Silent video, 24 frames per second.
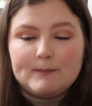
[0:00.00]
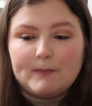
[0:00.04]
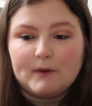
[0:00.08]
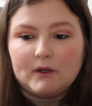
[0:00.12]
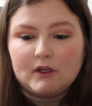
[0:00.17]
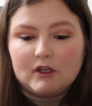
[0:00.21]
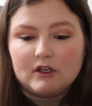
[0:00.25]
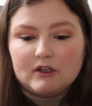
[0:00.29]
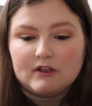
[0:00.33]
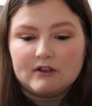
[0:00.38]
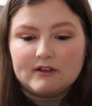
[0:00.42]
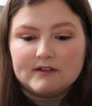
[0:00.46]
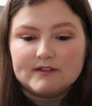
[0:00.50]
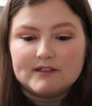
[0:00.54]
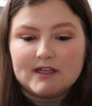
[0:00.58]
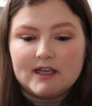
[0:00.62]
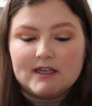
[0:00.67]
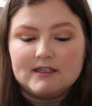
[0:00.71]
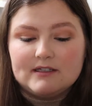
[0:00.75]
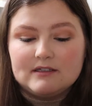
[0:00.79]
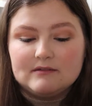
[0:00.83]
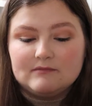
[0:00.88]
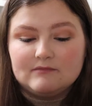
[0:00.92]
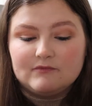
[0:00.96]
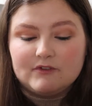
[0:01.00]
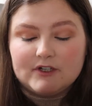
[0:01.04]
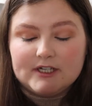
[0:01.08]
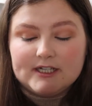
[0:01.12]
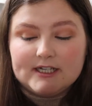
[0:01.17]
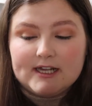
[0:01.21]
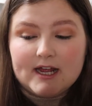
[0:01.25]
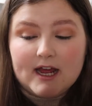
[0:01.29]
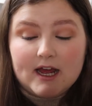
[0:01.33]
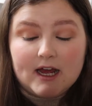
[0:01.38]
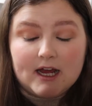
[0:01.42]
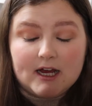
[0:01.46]
because I didn't
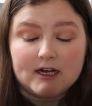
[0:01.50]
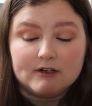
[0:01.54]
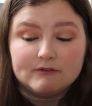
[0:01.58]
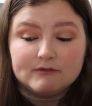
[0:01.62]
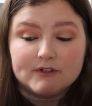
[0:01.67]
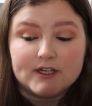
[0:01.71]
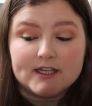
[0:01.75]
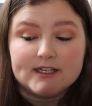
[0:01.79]
really have